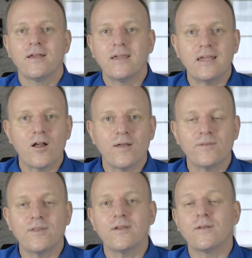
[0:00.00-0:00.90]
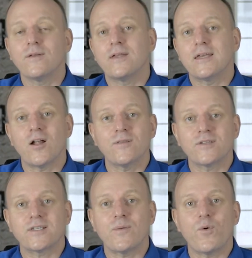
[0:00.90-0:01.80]
get on the
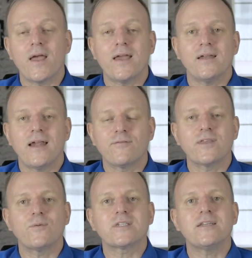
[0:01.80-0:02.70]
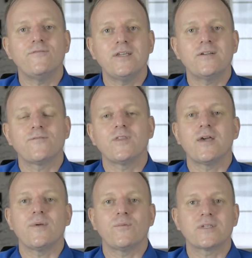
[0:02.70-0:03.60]
subway, and everything was convenient for
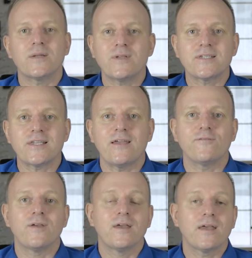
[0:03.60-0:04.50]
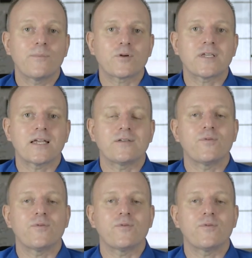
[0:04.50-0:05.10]
them, and it was going to be safe and protected.